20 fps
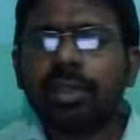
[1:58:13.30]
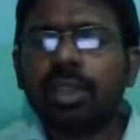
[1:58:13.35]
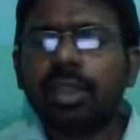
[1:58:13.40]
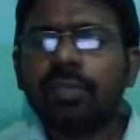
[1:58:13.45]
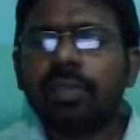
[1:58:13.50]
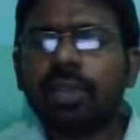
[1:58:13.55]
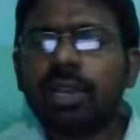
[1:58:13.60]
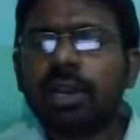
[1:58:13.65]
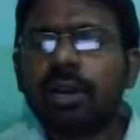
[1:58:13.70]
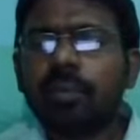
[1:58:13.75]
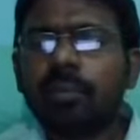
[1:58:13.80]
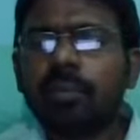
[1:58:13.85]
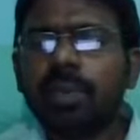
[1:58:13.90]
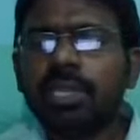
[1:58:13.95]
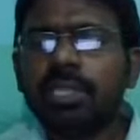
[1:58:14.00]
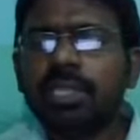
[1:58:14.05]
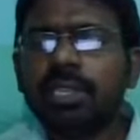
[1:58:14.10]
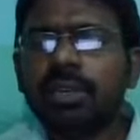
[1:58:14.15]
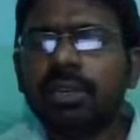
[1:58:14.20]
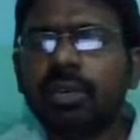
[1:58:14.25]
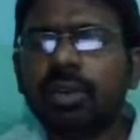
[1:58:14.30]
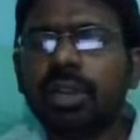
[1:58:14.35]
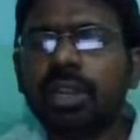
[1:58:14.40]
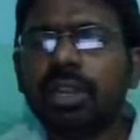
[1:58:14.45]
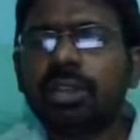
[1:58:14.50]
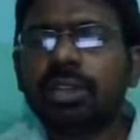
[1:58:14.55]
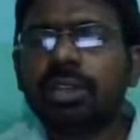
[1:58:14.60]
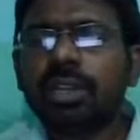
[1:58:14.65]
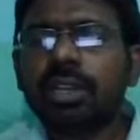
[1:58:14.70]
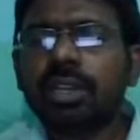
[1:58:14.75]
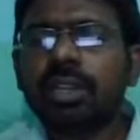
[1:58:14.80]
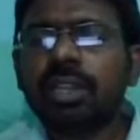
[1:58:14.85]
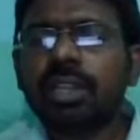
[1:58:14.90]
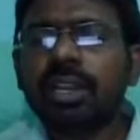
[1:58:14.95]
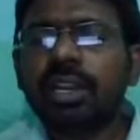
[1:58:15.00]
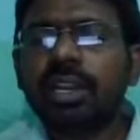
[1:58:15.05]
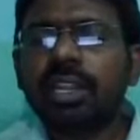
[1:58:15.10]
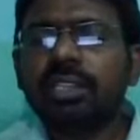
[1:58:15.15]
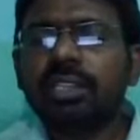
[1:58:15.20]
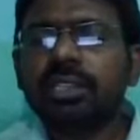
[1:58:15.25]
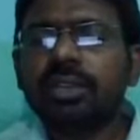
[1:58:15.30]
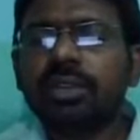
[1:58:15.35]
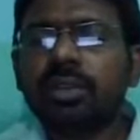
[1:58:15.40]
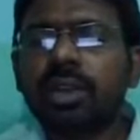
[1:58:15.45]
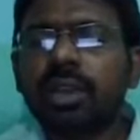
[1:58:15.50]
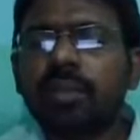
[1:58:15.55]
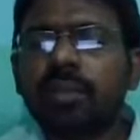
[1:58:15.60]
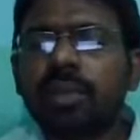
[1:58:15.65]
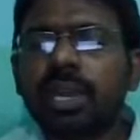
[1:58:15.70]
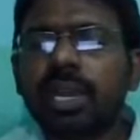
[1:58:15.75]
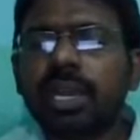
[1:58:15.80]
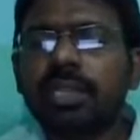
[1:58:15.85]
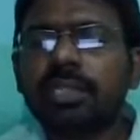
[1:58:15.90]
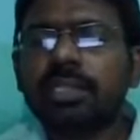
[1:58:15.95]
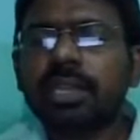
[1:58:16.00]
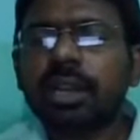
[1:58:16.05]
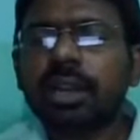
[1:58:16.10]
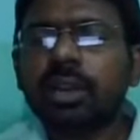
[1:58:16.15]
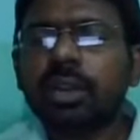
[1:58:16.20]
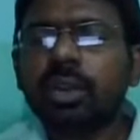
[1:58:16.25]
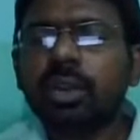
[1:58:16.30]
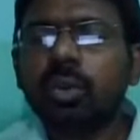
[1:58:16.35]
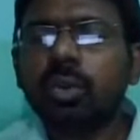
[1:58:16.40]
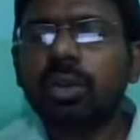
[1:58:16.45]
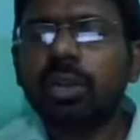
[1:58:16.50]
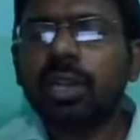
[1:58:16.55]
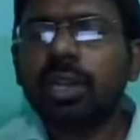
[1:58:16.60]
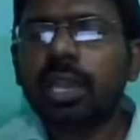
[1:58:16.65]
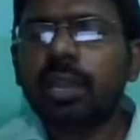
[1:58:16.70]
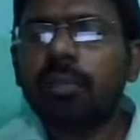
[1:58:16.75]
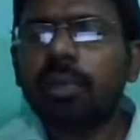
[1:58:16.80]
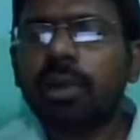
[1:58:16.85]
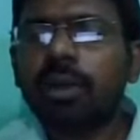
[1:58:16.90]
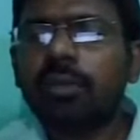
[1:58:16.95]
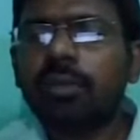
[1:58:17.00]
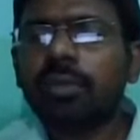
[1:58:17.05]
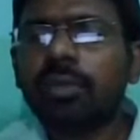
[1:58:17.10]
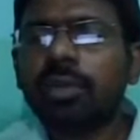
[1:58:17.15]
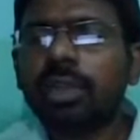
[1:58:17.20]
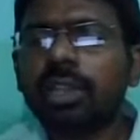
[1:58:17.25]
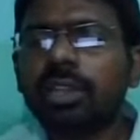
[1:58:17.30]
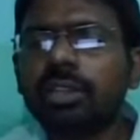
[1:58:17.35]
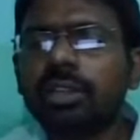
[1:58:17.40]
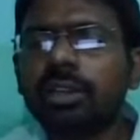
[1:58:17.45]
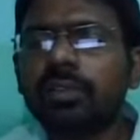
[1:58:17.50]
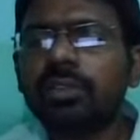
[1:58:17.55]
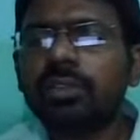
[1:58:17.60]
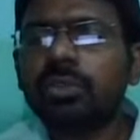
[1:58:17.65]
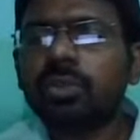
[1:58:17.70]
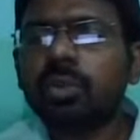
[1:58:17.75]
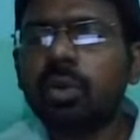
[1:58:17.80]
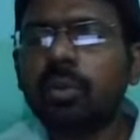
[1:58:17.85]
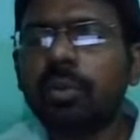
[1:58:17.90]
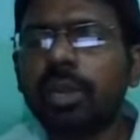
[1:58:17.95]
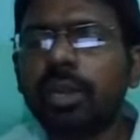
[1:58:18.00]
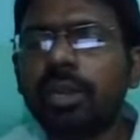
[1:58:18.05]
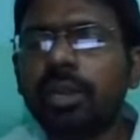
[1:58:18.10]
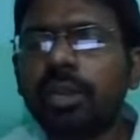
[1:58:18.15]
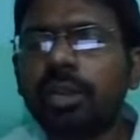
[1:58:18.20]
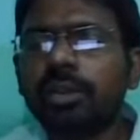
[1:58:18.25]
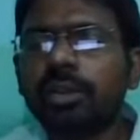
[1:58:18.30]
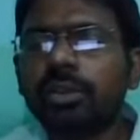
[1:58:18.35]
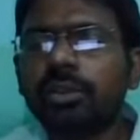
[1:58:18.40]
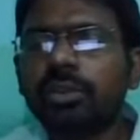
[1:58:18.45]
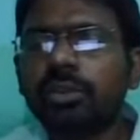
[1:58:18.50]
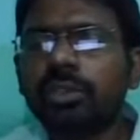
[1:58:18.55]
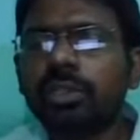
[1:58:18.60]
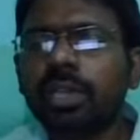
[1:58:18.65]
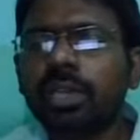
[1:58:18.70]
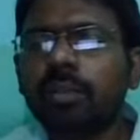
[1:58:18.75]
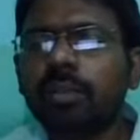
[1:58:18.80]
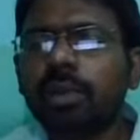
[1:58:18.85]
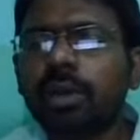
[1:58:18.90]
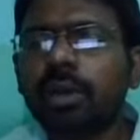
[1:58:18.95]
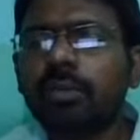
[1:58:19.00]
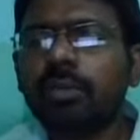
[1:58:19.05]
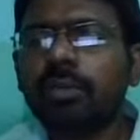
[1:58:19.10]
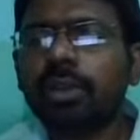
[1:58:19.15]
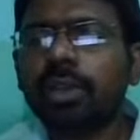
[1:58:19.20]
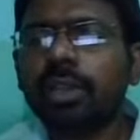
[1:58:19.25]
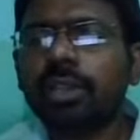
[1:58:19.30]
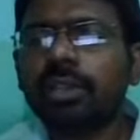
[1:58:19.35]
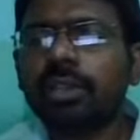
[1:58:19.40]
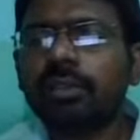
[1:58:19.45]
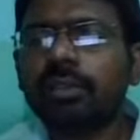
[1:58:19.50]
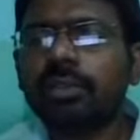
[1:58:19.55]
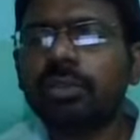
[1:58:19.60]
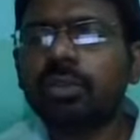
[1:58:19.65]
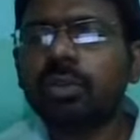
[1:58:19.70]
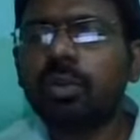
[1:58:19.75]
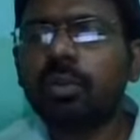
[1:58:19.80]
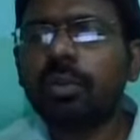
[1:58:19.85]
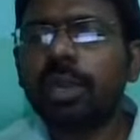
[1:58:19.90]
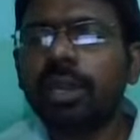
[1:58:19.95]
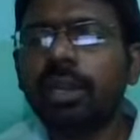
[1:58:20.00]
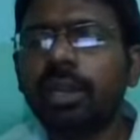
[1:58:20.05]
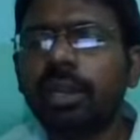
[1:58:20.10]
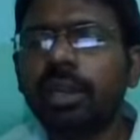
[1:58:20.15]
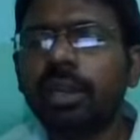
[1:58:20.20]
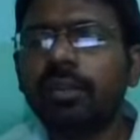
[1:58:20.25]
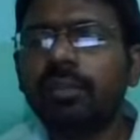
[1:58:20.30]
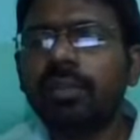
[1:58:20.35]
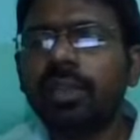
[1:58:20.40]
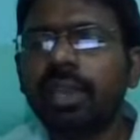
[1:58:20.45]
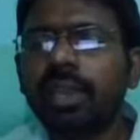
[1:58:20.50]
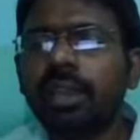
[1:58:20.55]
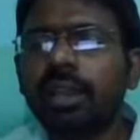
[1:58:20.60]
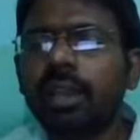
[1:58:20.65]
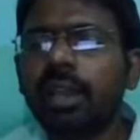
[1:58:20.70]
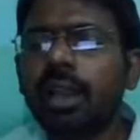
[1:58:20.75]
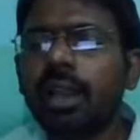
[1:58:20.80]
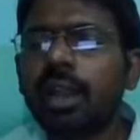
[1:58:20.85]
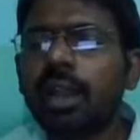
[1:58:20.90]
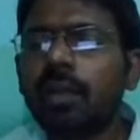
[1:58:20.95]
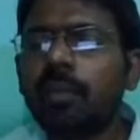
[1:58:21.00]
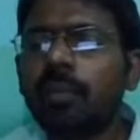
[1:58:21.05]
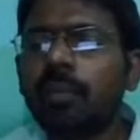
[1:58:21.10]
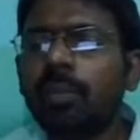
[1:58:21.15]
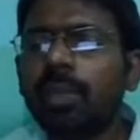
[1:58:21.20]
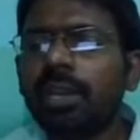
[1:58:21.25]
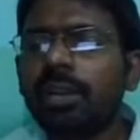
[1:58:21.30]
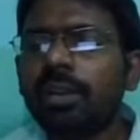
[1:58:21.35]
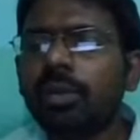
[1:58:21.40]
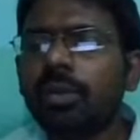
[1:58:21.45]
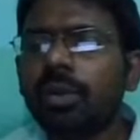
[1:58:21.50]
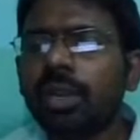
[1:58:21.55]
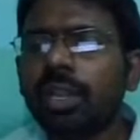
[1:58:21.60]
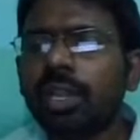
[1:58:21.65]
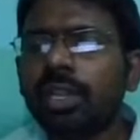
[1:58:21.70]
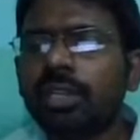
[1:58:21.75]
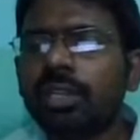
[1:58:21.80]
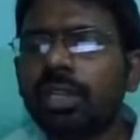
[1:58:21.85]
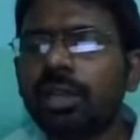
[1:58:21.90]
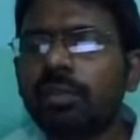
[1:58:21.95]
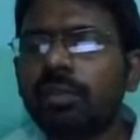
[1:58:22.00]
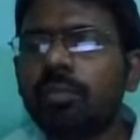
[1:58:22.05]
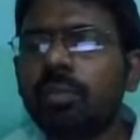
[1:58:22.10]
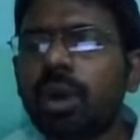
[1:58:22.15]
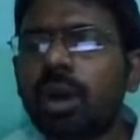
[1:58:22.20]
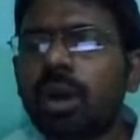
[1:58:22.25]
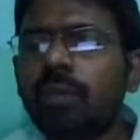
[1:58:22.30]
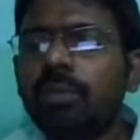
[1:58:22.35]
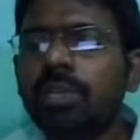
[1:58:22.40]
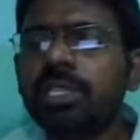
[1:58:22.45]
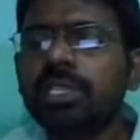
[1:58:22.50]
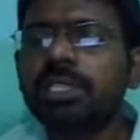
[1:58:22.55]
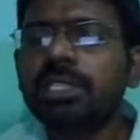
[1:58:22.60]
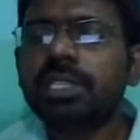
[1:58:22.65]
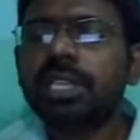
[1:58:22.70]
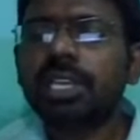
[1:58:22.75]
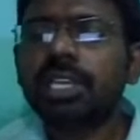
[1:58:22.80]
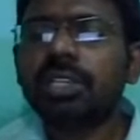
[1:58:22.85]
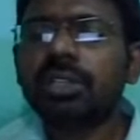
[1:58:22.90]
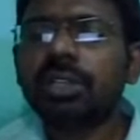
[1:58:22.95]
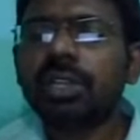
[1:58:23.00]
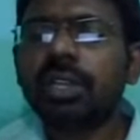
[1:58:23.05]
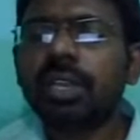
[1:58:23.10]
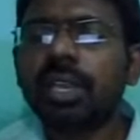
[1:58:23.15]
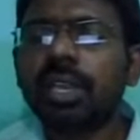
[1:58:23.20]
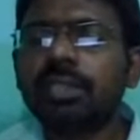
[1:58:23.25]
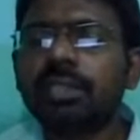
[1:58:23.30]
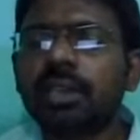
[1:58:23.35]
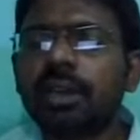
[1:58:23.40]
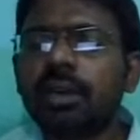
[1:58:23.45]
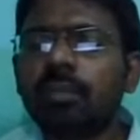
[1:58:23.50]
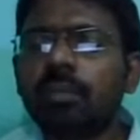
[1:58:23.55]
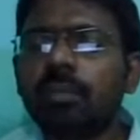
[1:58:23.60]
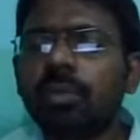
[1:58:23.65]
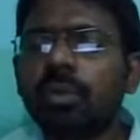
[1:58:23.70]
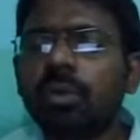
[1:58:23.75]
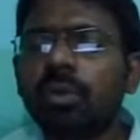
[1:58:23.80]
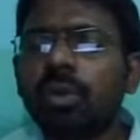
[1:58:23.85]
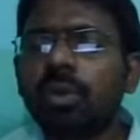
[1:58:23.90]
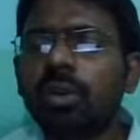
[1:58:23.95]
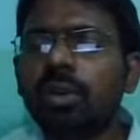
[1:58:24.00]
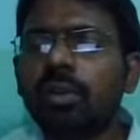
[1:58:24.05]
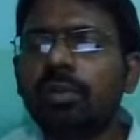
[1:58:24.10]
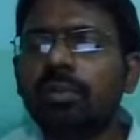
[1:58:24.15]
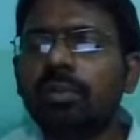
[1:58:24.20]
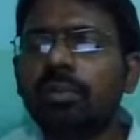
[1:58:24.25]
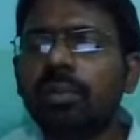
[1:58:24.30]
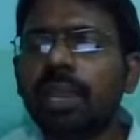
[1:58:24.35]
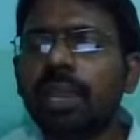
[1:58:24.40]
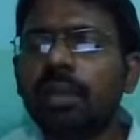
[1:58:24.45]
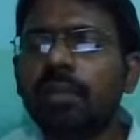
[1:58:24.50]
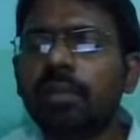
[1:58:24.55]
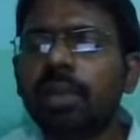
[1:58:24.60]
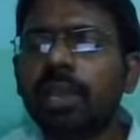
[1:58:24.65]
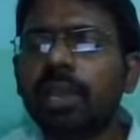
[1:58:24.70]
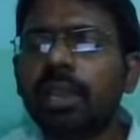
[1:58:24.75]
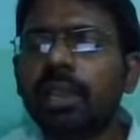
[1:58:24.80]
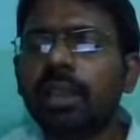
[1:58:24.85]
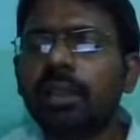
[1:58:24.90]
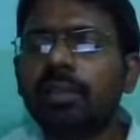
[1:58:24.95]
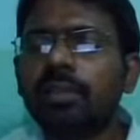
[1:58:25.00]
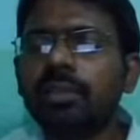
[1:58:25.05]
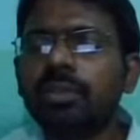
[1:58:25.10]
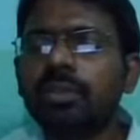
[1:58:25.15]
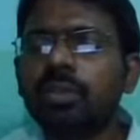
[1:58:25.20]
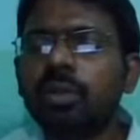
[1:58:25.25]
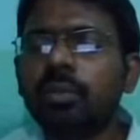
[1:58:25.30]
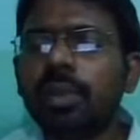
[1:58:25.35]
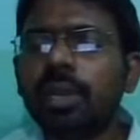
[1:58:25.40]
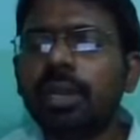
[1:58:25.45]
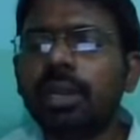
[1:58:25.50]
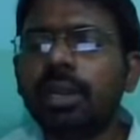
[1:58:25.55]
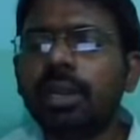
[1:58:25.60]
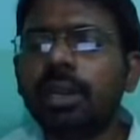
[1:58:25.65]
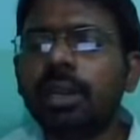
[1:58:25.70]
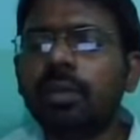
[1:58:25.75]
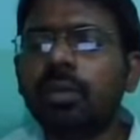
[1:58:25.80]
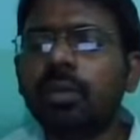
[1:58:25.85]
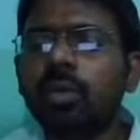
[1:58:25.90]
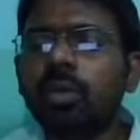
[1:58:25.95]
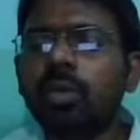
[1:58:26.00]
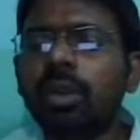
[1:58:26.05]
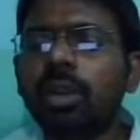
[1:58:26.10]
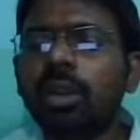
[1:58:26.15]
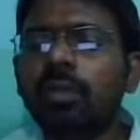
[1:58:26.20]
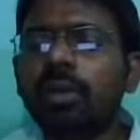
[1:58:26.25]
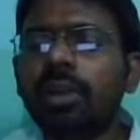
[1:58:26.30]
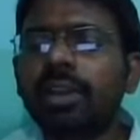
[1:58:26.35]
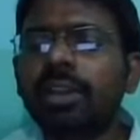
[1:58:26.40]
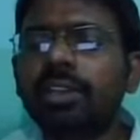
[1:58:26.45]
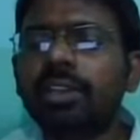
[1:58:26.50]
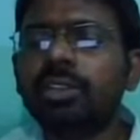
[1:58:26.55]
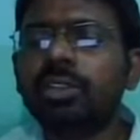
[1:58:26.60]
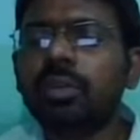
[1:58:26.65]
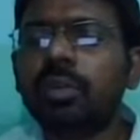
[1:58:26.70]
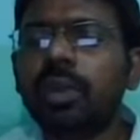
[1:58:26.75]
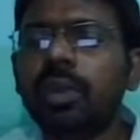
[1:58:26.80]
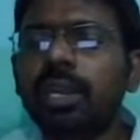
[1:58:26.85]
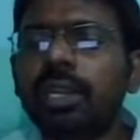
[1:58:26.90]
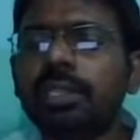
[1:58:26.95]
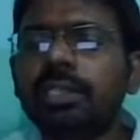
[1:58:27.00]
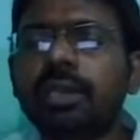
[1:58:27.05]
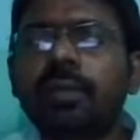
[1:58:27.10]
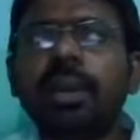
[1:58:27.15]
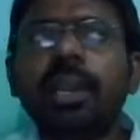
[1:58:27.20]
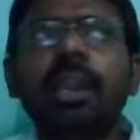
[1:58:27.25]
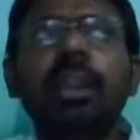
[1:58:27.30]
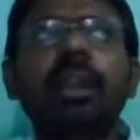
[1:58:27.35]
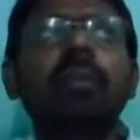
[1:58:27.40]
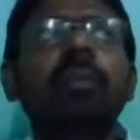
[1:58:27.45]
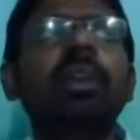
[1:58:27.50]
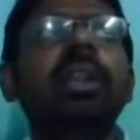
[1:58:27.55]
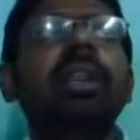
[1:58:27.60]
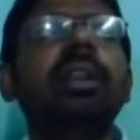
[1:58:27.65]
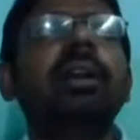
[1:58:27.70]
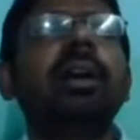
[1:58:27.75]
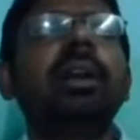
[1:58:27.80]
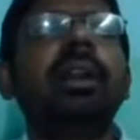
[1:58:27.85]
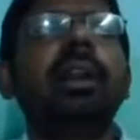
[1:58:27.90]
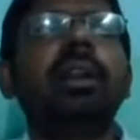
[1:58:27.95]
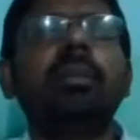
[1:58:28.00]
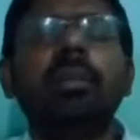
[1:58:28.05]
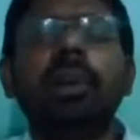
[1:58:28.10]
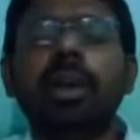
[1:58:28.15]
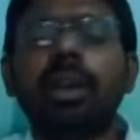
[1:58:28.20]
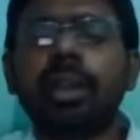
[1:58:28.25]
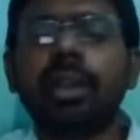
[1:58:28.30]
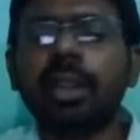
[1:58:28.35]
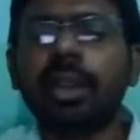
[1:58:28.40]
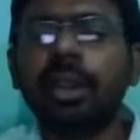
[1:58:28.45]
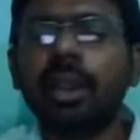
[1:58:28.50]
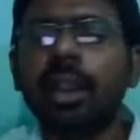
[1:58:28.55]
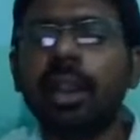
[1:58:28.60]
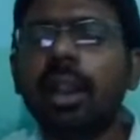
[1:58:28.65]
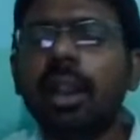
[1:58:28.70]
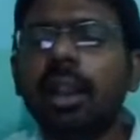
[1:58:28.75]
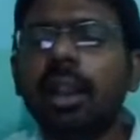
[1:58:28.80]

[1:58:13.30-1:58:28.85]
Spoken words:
If the cup is in rotation, then it is named as a Q type of rotational viscometer. Q type of rotational viscometer, where cup in rotation, bob is stationary. Example, McMichael viscometer. Only one instrument is available in current market